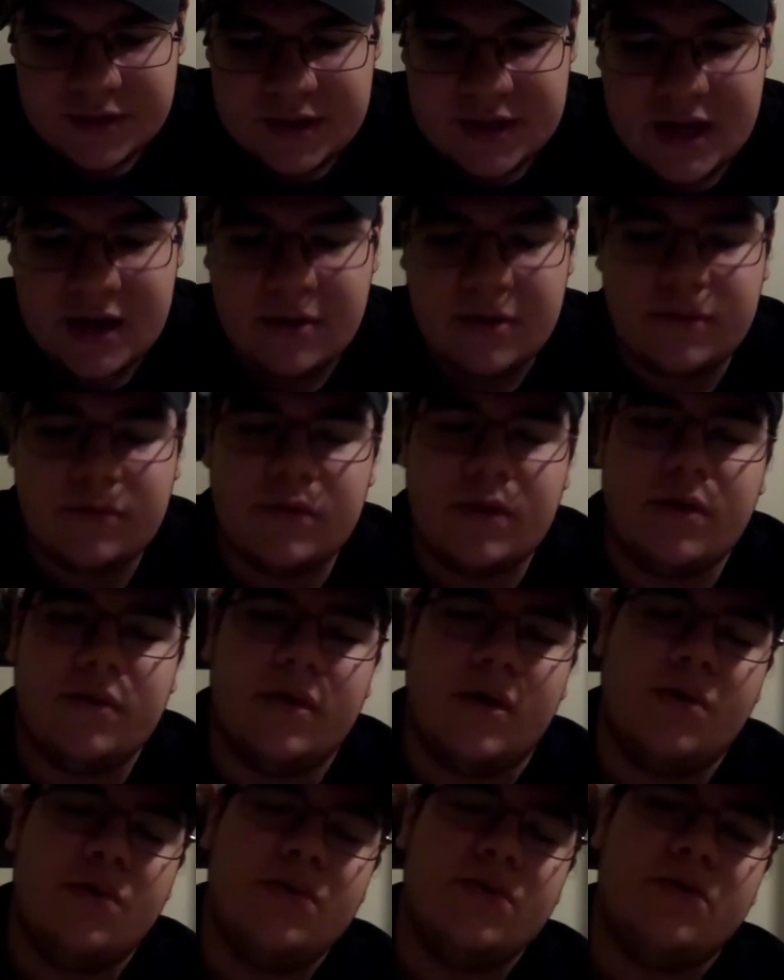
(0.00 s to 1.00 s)
yeah,
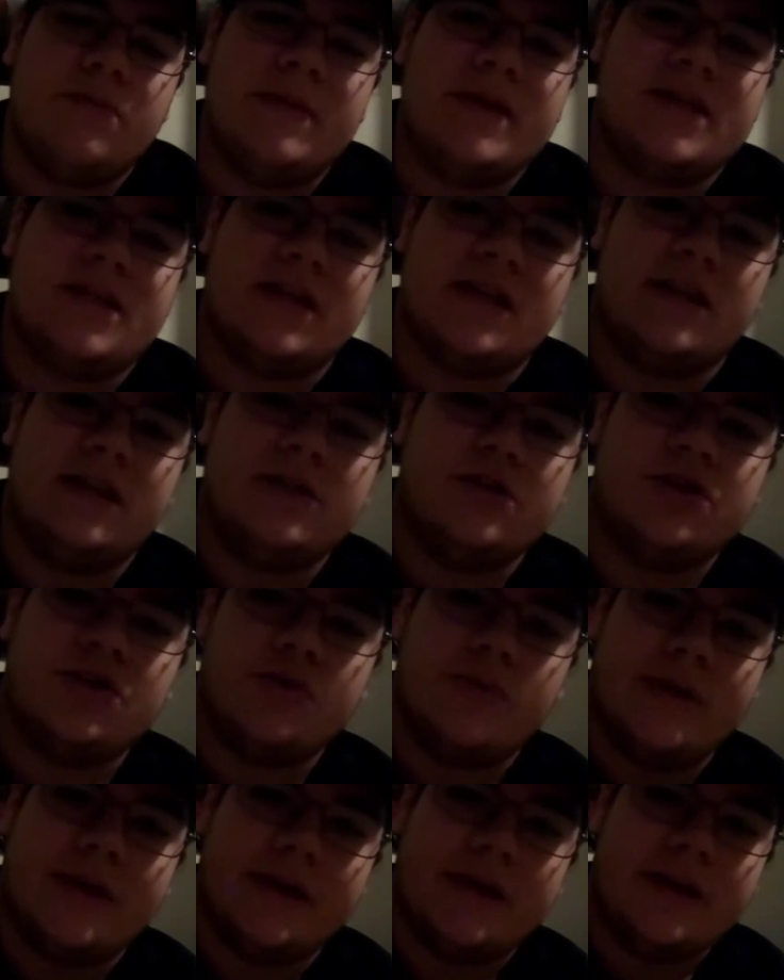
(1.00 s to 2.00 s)
all you're basically
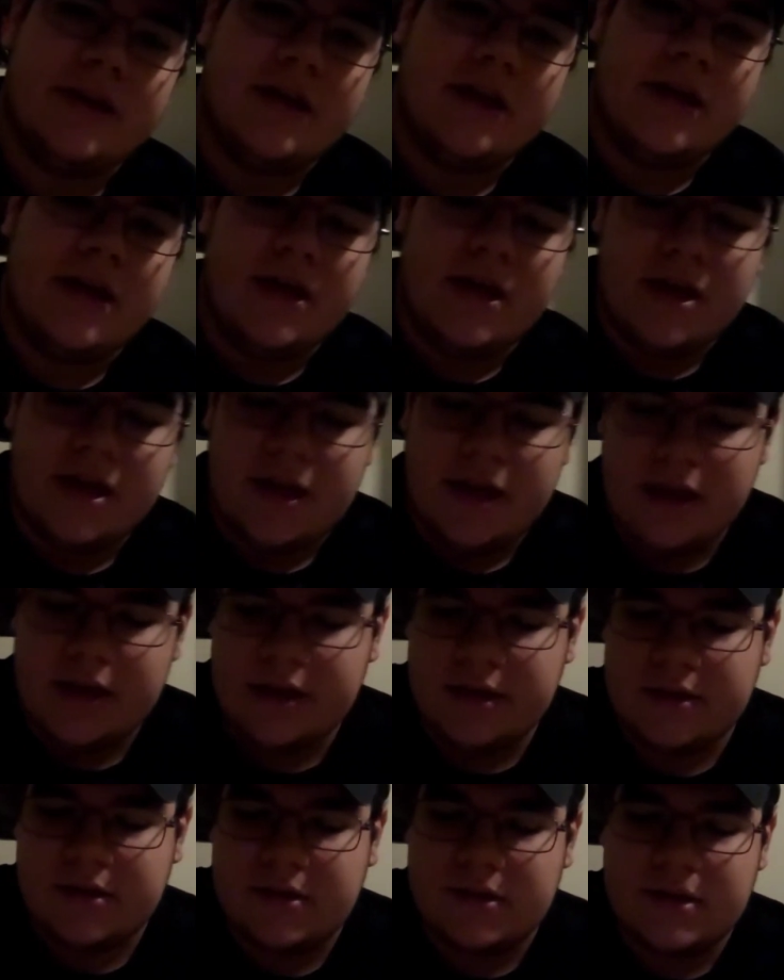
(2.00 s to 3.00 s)
doing
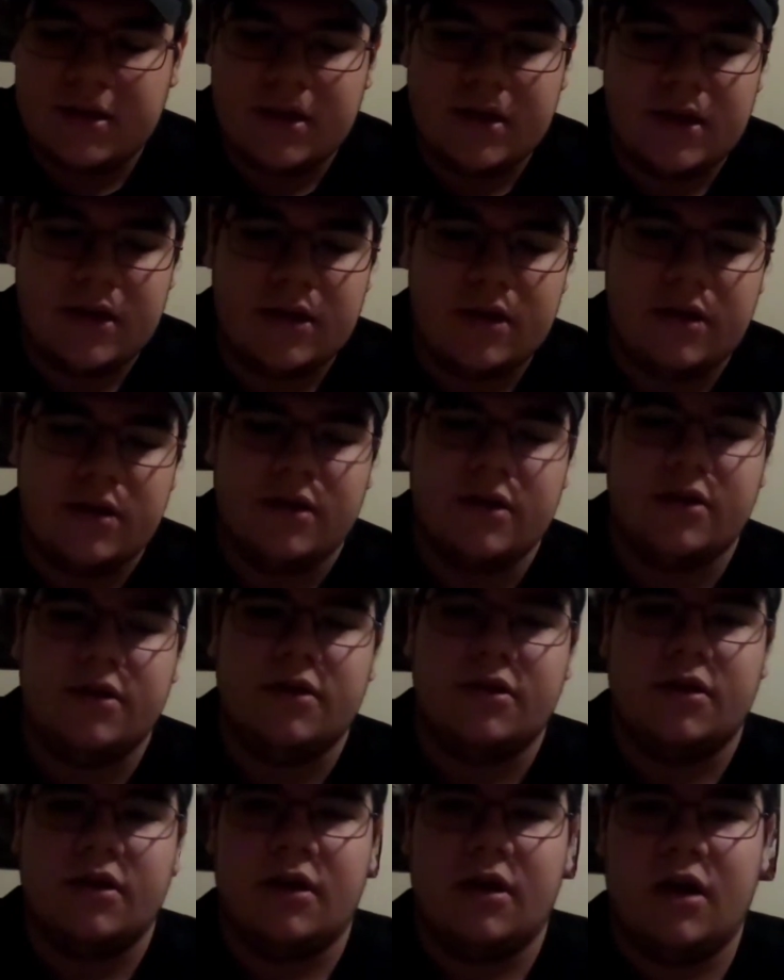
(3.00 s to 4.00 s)
is,
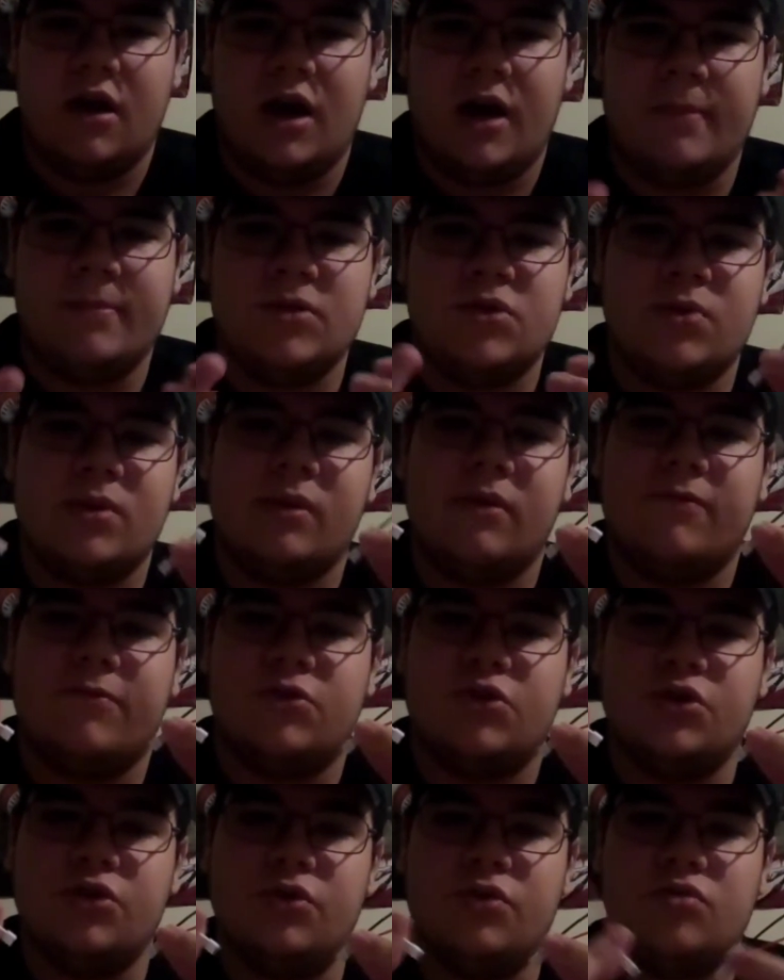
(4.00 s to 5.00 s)
I'm doing with
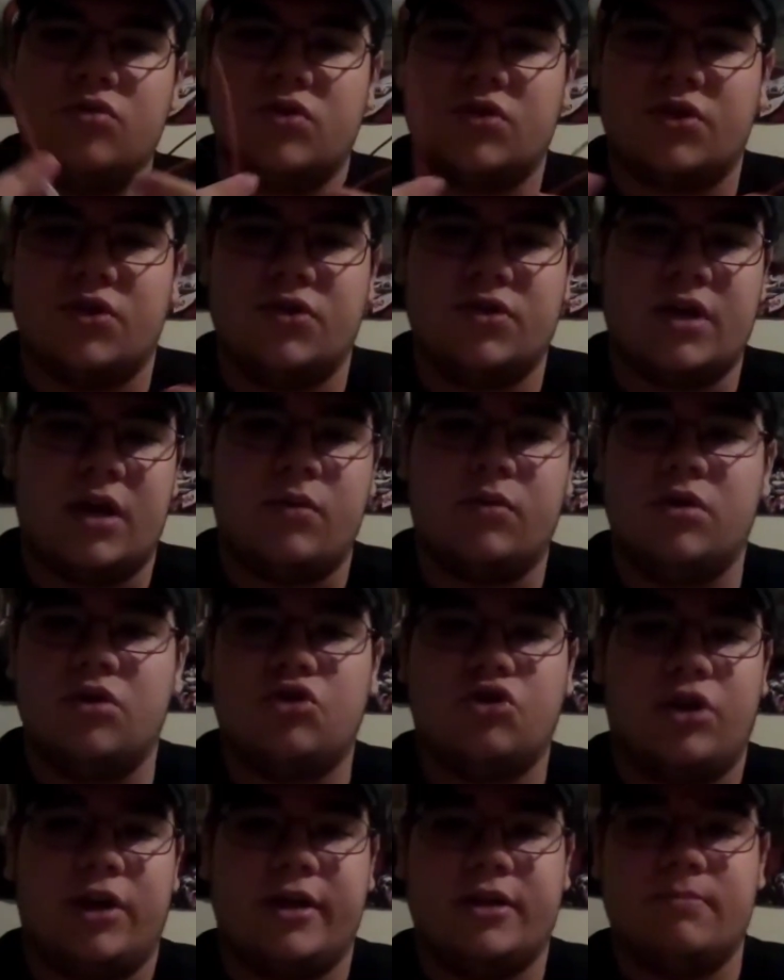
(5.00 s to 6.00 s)
2 just because I want
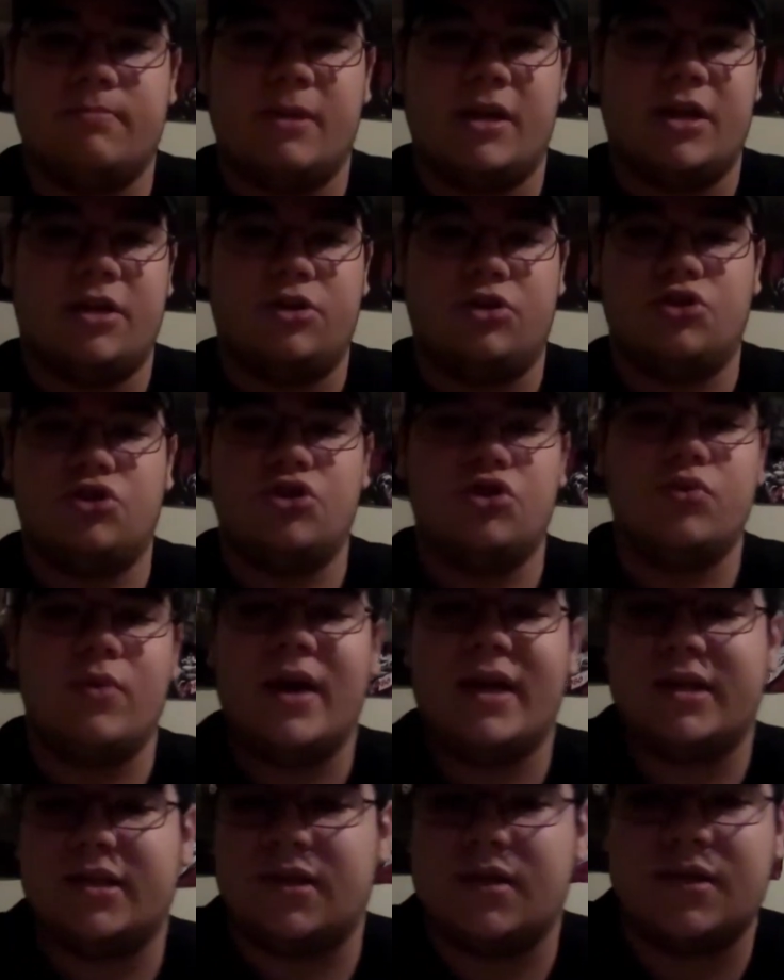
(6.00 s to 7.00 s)
to try and make a
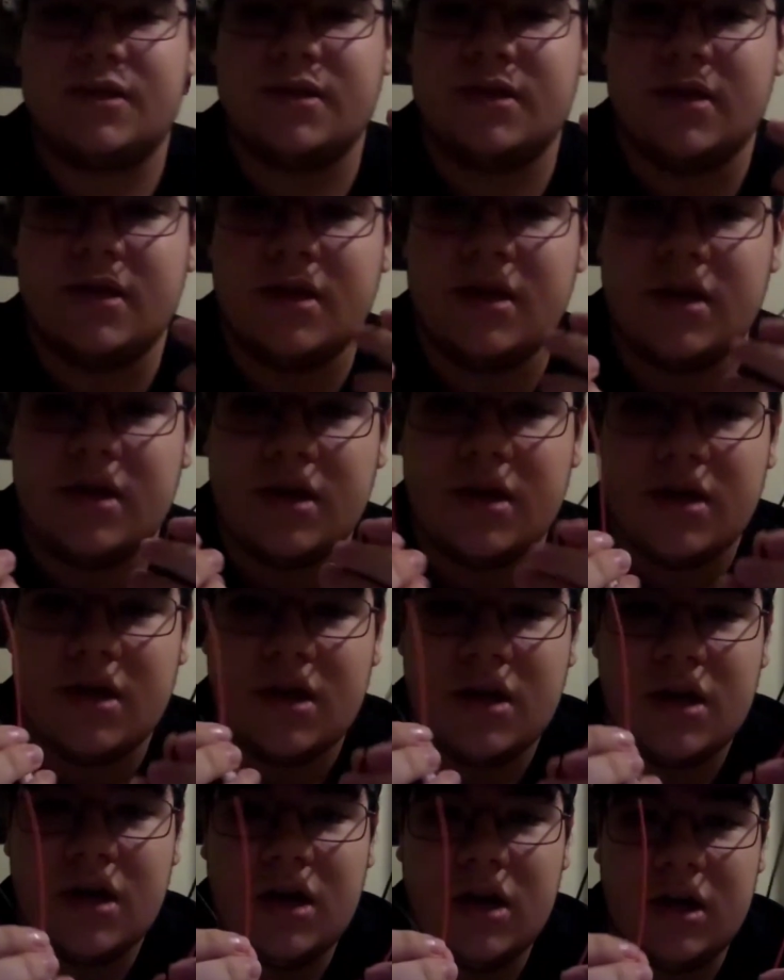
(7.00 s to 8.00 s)
2S
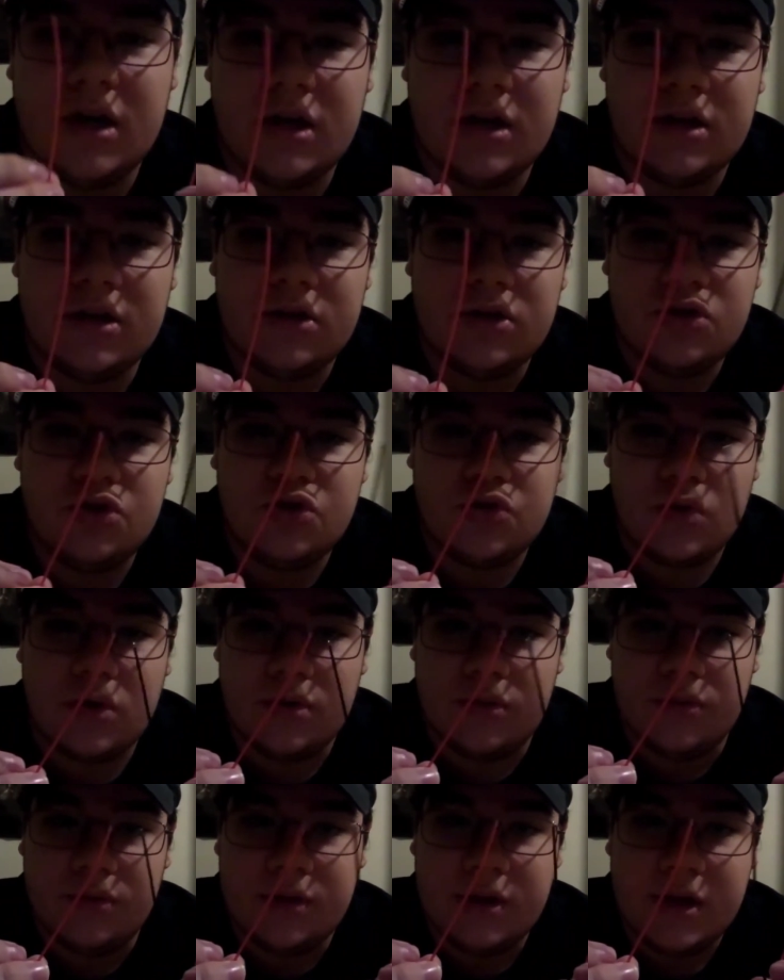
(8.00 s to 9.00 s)

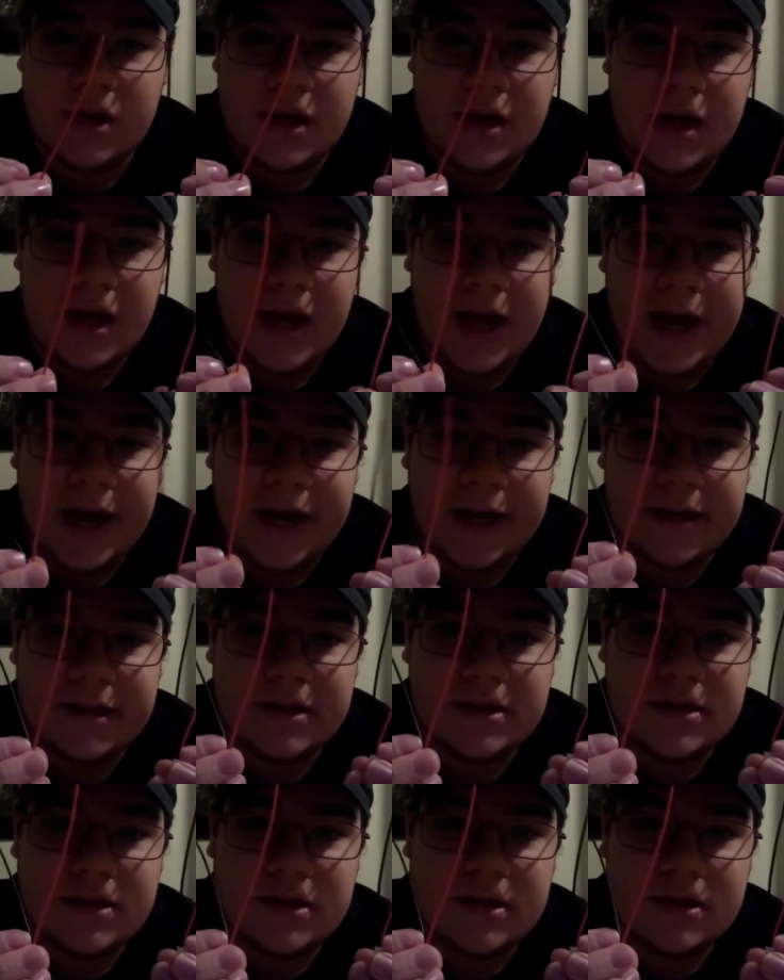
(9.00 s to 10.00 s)
drone.
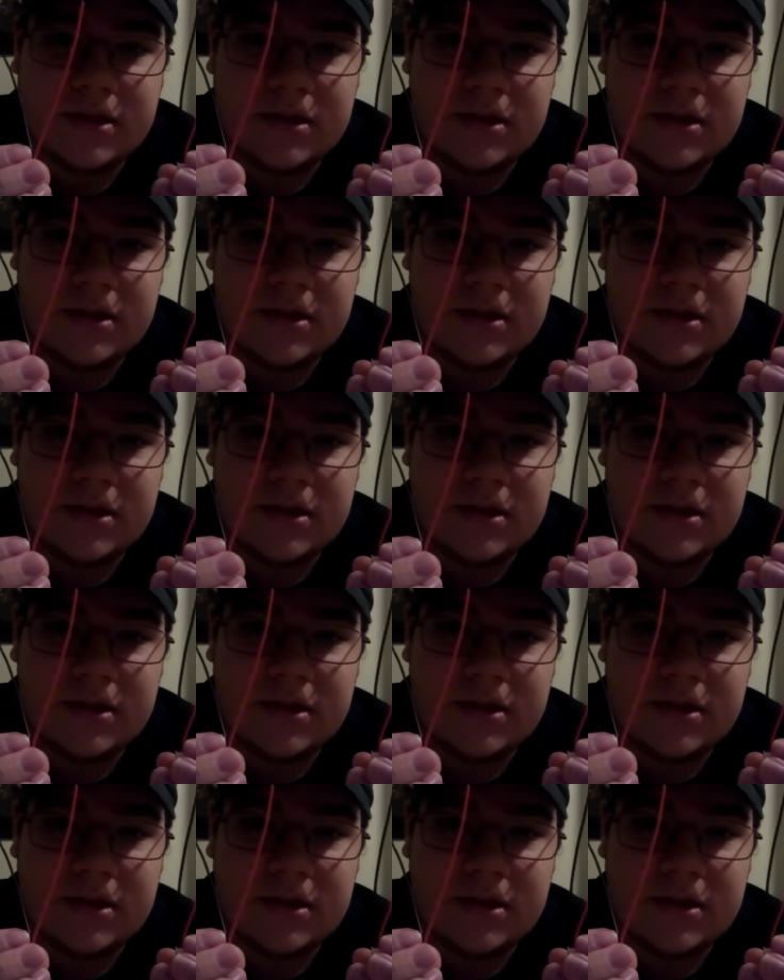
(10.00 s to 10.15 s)
And